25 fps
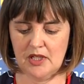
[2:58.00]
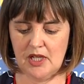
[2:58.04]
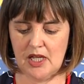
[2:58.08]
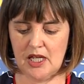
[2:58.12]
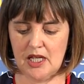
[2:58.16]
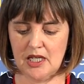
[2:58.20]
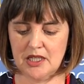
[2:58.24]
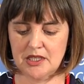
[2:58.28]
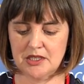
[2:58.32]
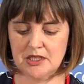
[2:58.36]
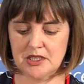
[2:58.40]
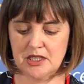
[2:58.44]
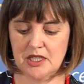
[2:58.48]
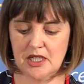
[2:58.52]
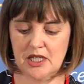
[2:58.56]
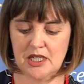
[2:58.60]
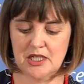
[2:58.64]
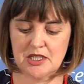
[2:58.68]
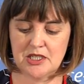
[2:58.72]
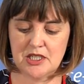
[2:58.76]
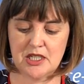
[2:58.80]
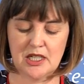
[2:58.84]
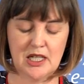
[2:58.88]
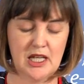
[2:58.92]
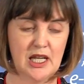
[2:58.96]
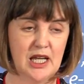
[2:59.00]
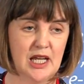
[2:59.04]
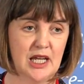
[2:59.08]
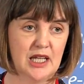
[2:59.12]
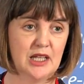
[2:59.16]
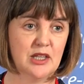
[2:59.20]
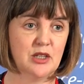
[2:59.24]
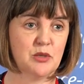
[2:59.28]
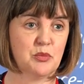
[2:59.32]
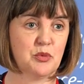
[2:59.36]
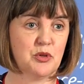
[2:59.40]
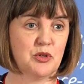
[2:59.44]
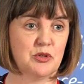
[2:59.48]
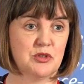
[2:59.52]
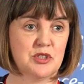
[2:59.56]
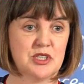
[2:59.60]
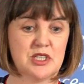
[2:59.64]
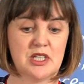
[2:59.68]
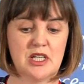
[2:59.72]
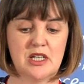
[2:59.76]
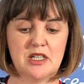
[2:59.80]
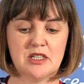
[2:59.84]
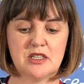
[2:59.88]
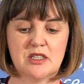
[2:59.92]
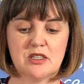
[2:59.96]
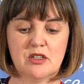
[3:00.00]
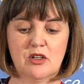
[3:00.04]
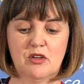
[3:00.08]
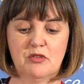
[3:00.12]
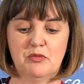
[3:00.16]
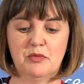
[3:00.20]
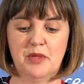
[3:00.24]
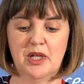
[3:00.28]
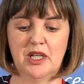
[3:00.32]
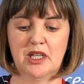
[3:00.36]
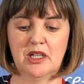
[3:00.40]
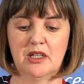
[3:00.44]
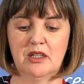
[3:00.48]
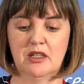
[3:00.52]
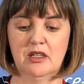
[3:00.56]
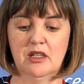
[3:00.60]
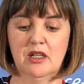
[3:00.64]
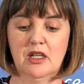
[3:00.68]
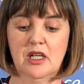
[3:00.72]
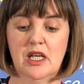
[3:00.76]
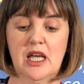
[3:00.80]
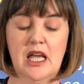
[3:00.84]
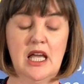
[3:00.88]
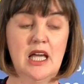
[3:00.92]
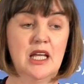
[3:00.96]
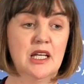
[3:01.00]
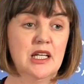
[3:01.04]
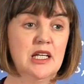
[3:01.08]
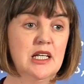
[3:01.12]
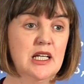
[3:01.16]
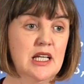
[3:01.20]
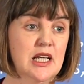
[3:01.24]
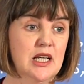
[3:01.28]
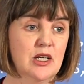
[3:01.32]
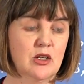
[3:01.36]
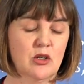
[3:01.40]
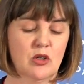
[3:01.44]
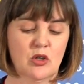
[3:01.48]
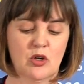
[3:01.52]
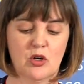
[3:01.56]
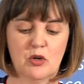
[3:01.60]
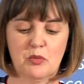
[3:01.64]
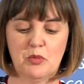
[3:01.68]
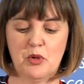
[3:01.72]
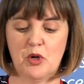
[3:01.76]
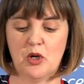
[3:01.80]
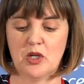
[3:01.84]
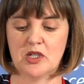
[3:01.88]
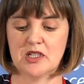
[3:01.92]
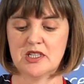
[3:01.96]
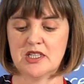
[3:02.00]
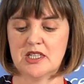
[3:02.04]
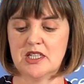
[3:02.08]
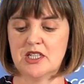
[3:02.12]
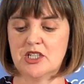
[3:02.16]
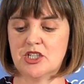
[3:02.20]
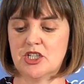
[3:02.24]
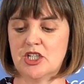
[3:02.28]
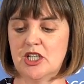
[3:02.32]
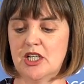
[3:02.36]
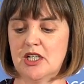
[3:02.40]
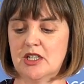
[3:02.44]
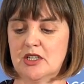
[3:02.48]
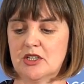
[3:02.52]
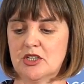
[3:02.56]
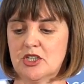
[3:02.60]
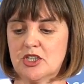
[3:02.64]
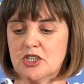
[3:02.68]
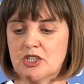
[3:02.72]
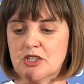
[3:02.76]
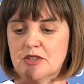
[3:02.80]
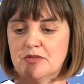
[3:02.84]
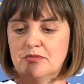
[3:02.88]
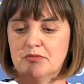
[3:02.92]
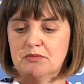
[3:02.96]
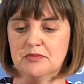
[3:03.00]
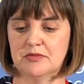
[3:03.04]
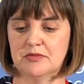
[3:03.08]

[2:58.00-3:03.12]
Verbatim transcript: and delaying the process of making any legal or policy change.